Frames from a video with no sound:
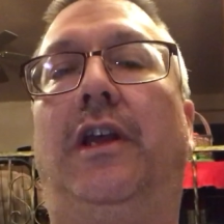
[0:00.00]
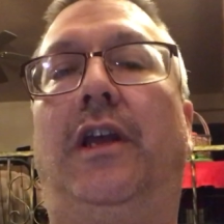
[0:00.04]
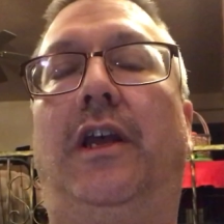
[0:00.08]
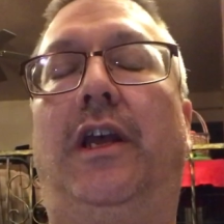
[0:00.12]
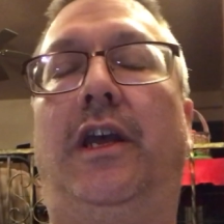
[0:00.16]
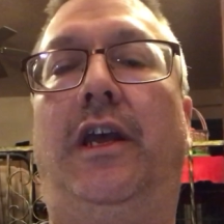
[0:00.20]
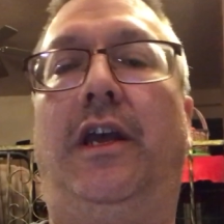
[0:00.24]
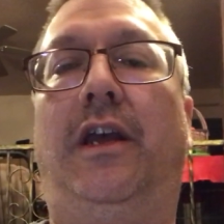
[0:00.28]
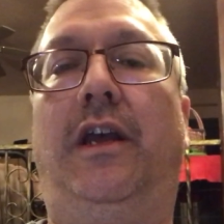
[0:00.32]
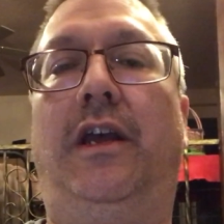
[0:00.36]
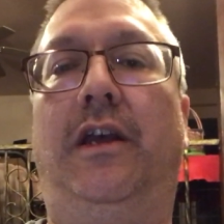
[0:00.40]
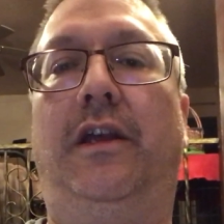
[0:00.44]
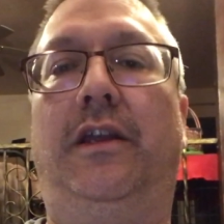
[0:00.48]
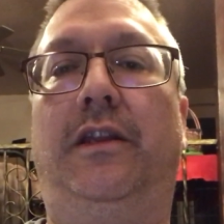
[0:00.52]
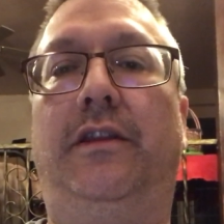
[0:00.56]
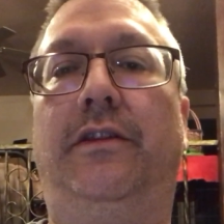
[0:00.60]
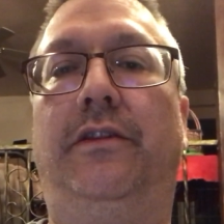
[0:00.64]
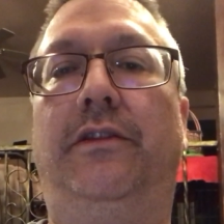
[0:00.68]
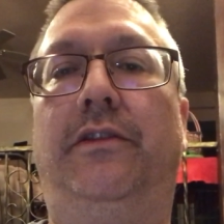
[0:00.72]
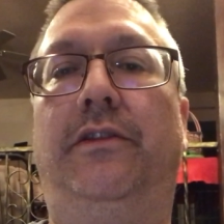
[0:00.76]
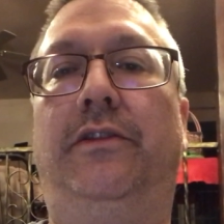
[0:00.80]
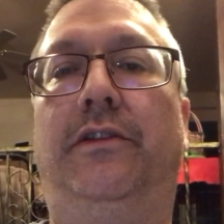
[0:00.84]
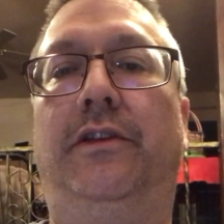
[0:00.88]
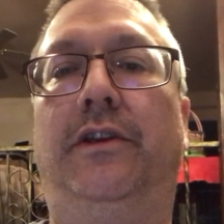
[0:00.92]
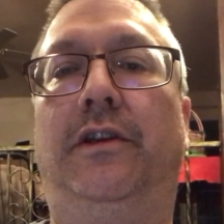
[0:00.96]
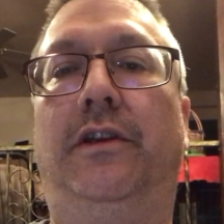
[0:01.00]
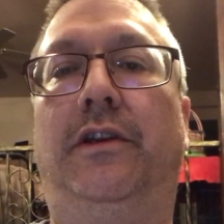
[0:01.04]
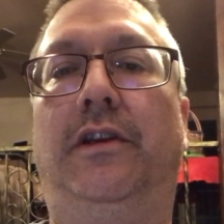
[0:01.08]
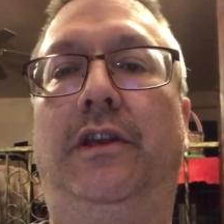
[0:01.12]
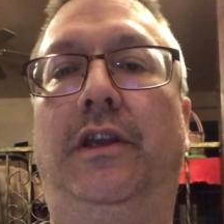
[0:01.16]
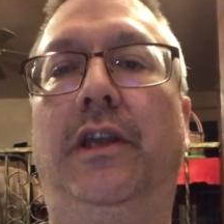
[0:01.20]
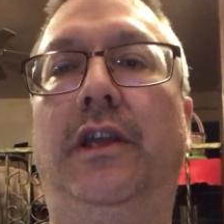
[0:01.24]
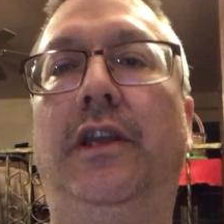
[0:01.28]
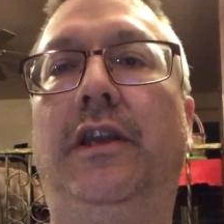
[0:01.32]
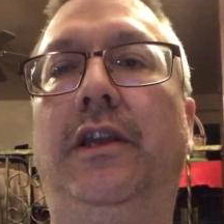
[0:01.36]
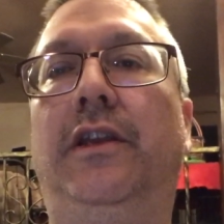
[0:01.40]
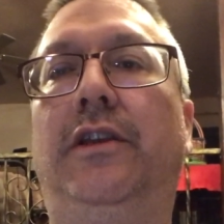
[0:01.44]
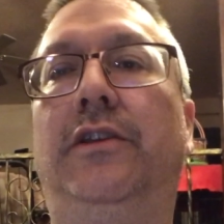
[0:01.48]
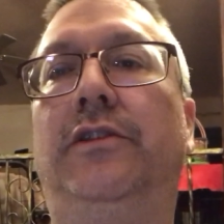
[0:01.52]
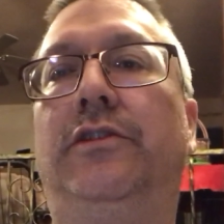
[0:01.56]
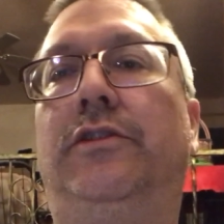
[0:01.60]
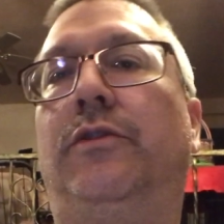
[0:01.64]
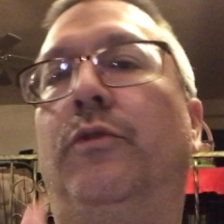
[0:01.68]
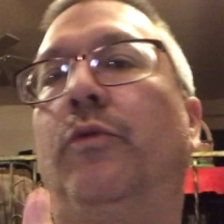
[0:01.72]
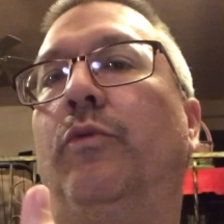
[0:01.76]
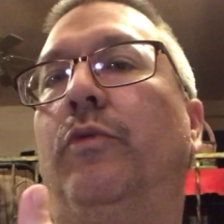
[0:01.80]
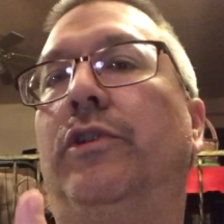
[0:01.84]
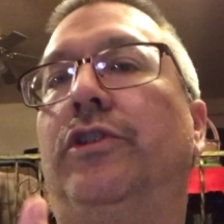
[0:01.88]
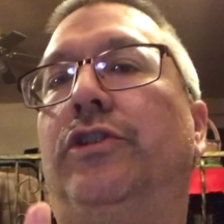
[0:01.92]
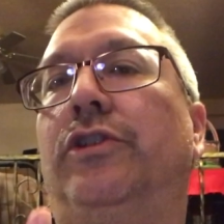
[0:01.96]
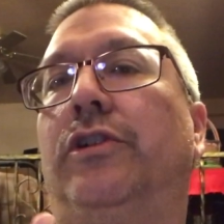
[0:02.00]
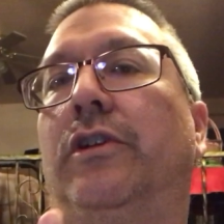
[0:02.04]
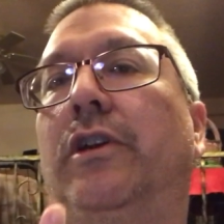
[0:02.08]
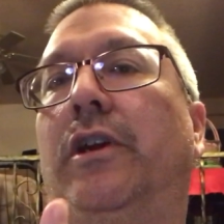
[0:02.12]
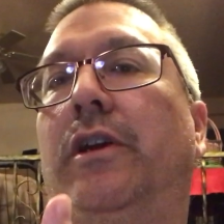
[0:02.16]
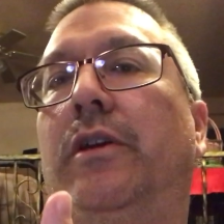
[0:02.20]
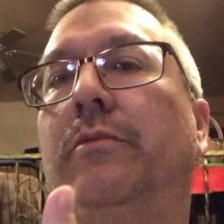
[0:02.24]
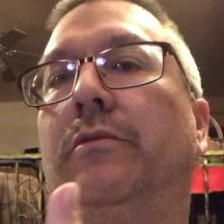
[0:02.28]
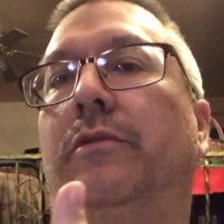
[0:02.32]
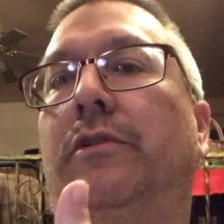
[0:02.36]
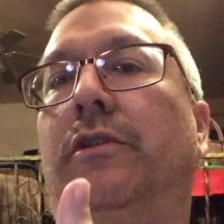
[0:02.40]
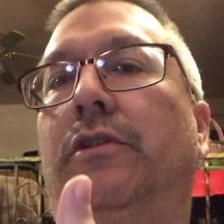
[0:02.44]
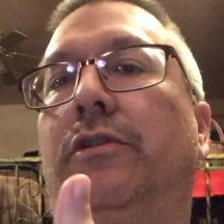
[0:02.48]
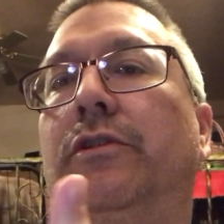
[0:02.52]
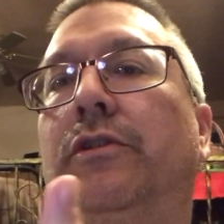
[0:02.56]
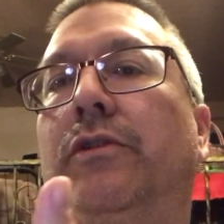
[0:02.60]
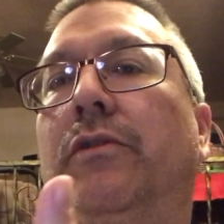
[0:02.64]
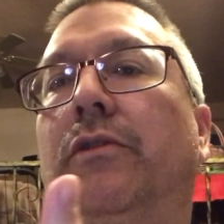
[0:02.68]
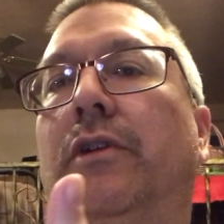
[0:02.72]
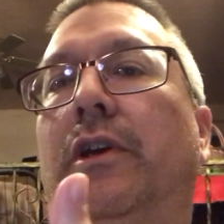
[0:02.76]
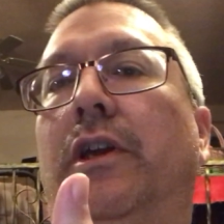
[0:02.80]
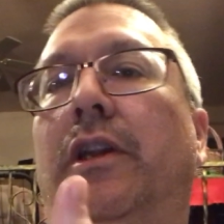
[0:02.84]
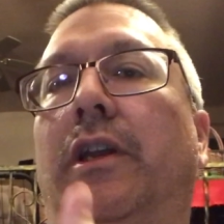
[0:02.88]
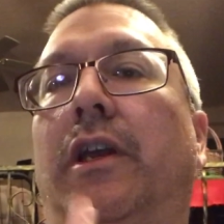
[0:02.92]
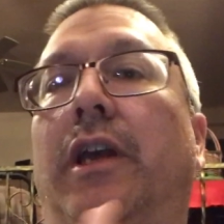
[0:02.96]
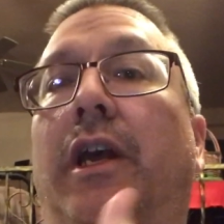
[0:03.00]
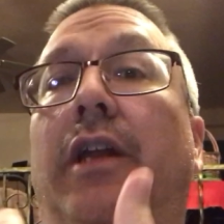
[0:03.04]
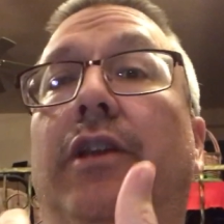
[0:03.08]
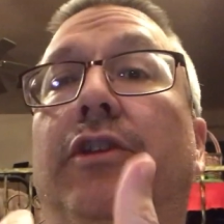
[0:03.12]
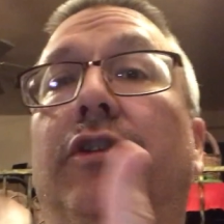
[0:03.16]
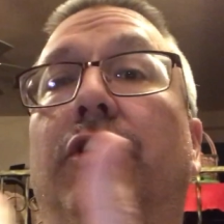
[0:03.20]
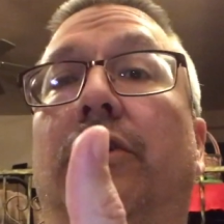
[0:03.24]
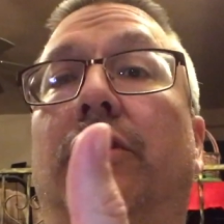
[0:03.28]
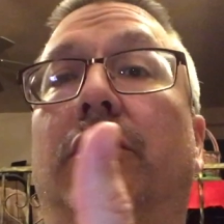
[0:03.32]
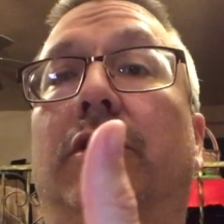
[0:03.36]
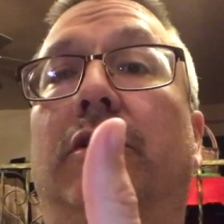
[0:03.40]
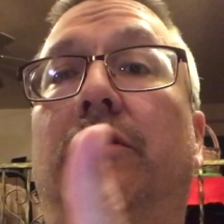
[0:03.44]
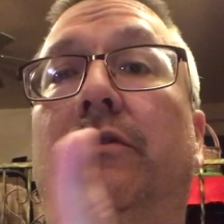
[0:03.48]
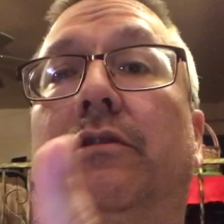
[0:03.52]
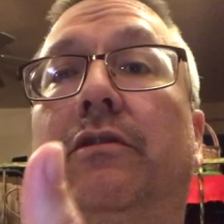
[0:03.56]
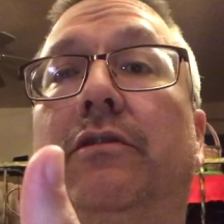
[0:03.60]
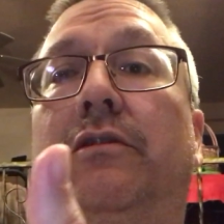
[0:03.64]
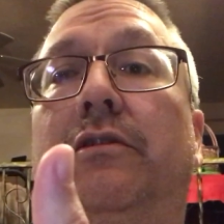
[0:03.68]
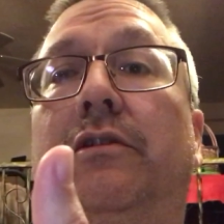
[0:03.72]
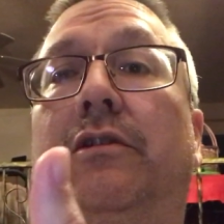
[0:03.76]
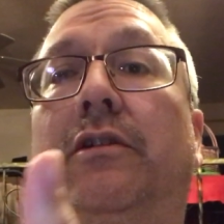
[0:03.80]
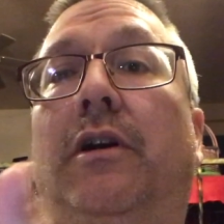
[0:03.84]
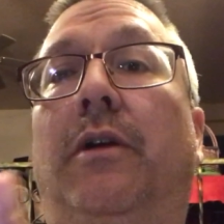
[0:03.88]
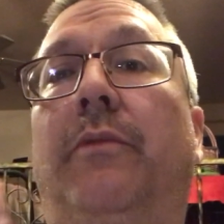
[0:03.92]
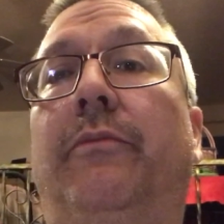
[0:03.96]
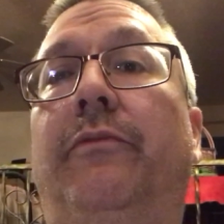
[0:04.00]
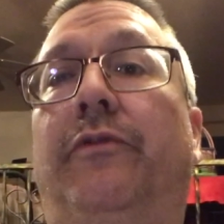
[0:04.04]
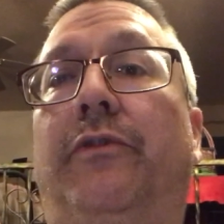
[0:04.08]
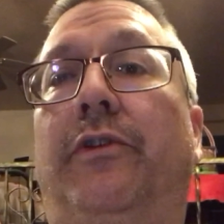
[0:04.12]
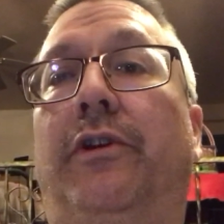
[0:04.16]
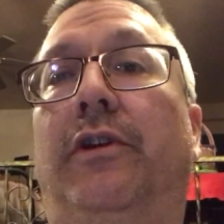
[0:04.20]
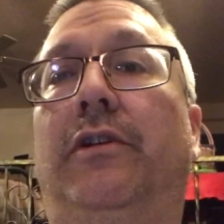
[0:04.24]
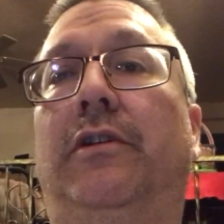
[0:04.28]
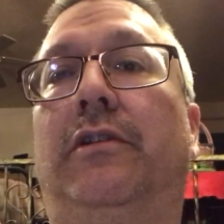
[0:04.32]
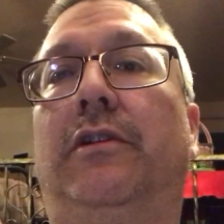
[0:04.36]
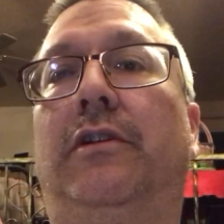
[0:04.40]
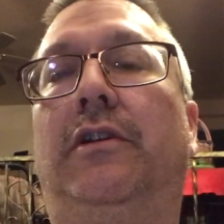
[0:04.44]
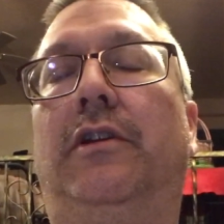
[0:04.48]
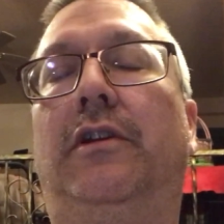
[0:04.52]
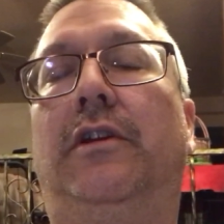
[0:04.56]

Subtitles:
and the ease at which you're able to do it and your comfort